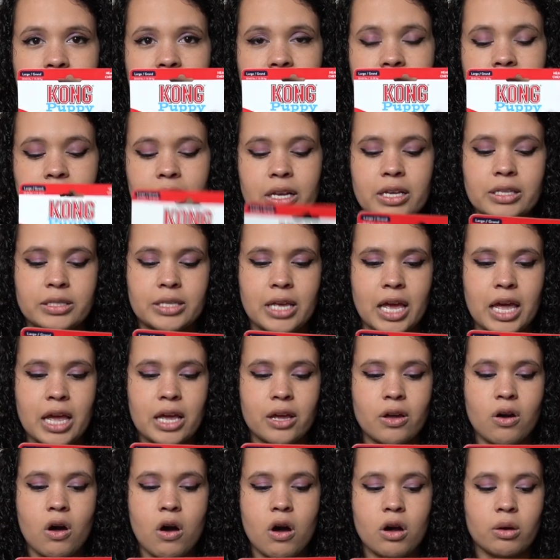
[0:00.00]
It is
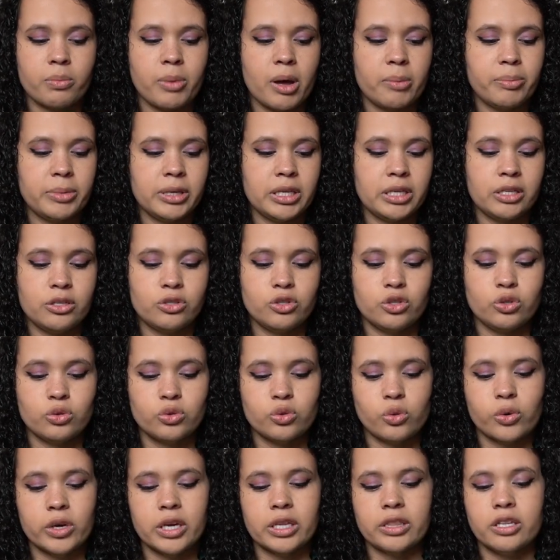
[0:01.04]
a Kong puppy chew
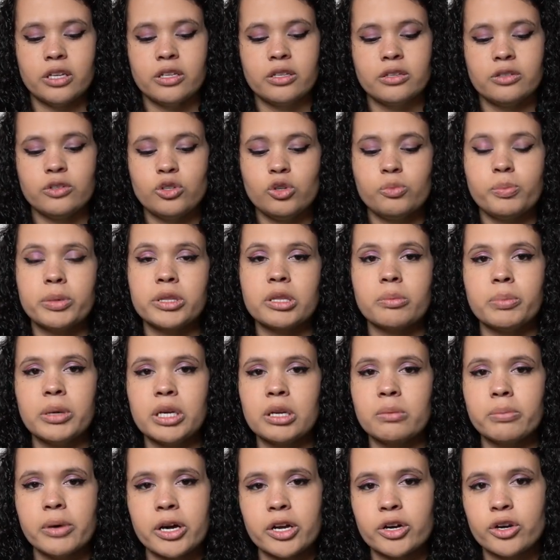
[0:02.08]
toy, and then you put the
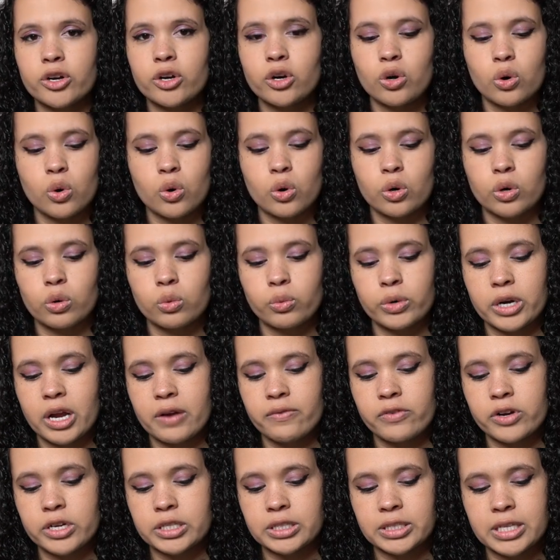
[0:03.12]
peanut butter or
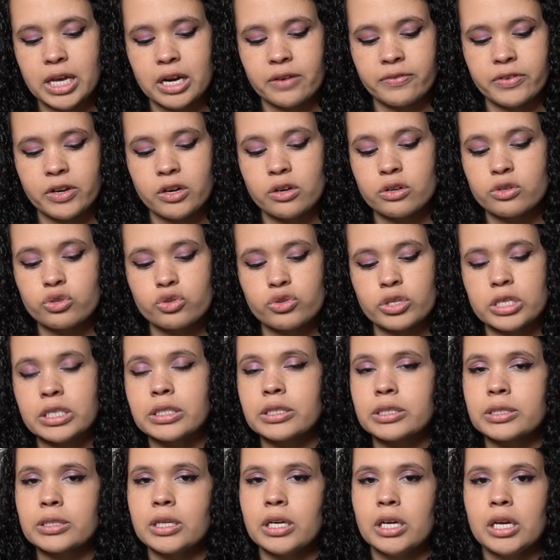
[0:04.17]
whatever inside of your
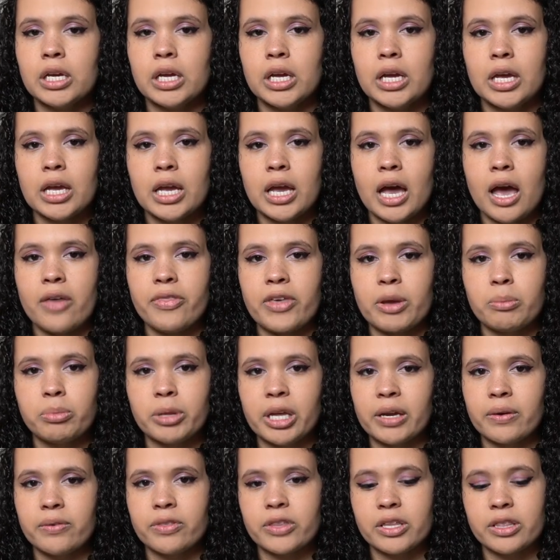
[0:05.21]
treats and they
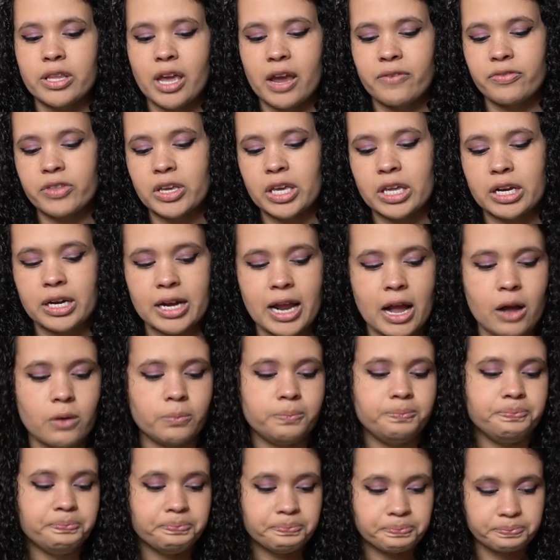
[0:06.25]
play with it and they have to get it
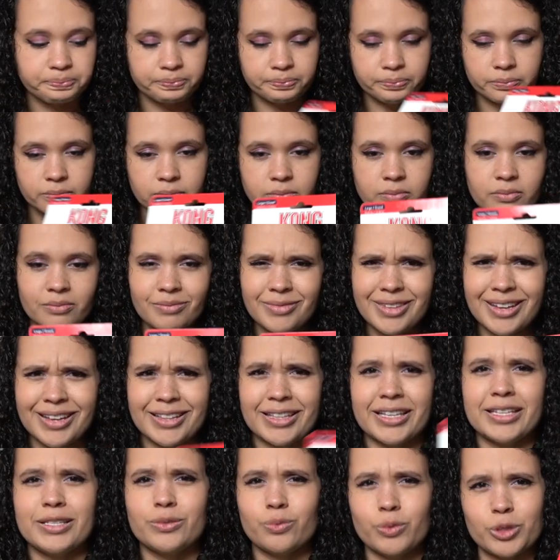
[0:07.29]
out.
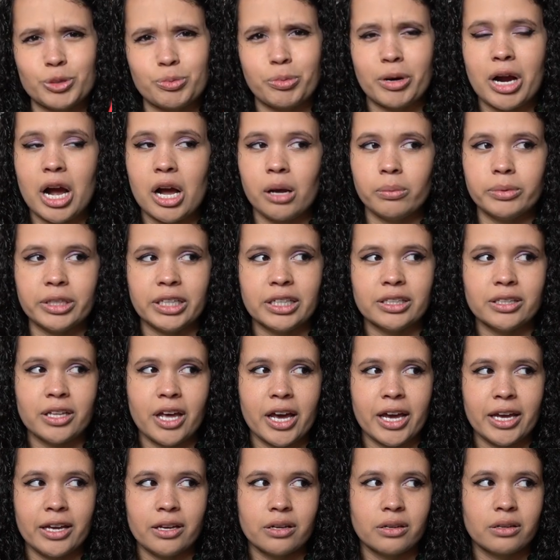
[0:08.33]
This was probably in
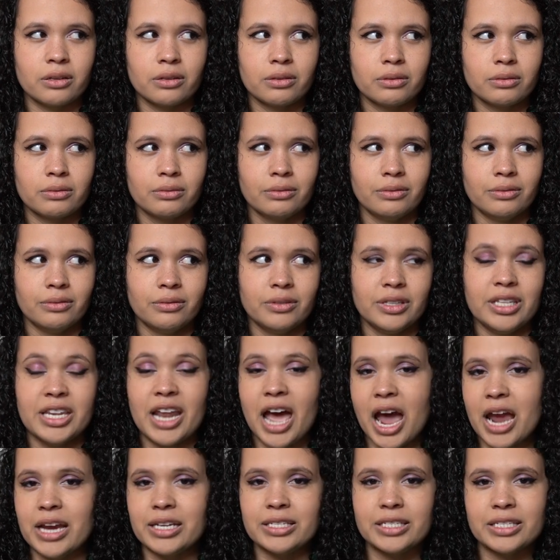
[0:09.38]
like
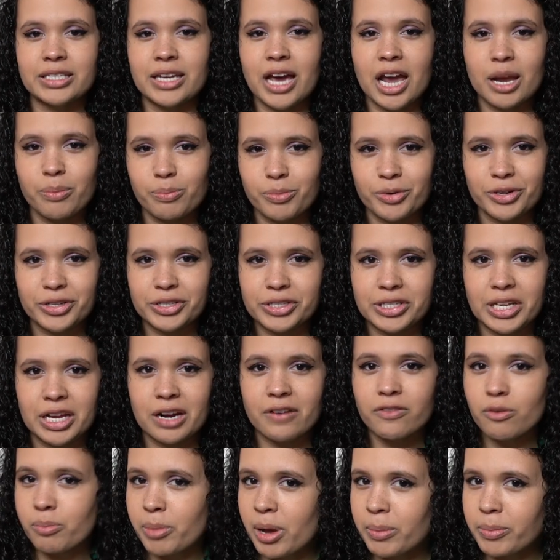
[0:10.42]
ninety-nine percent
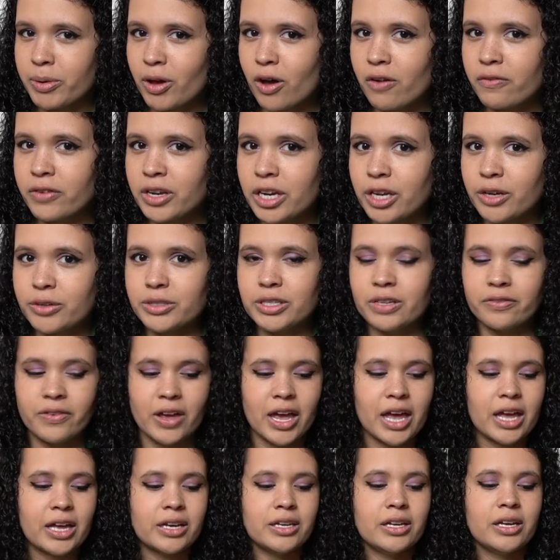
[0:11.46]
of the puppy haul videos I've
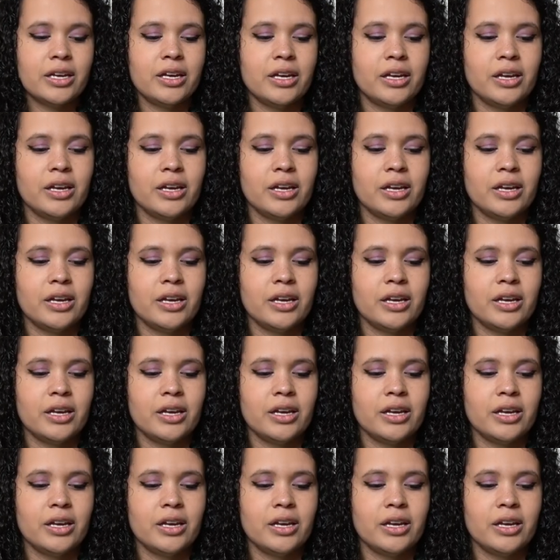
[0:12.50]
had,